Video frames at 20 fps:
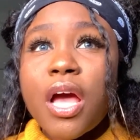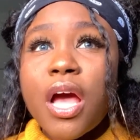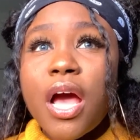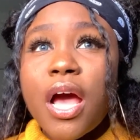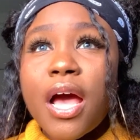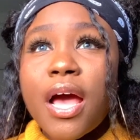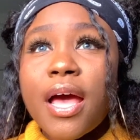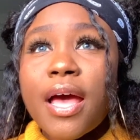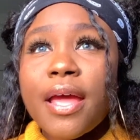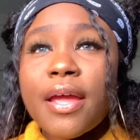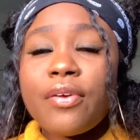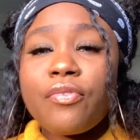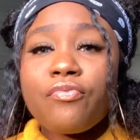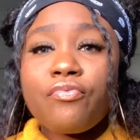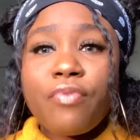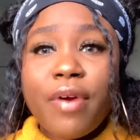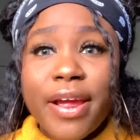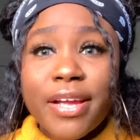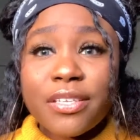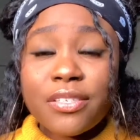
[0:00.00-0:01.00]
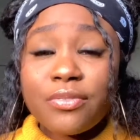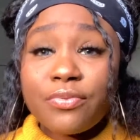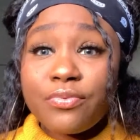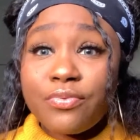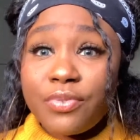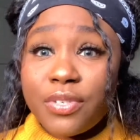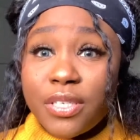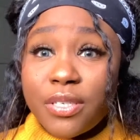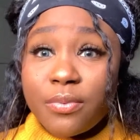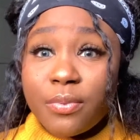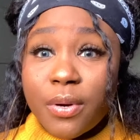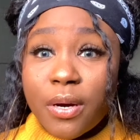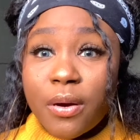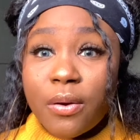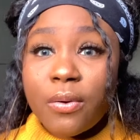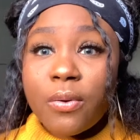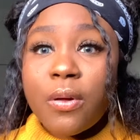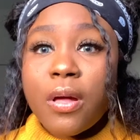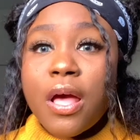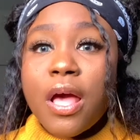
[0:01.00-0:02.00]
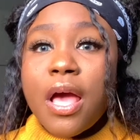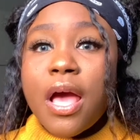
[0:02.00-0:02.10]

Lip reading: I write really well.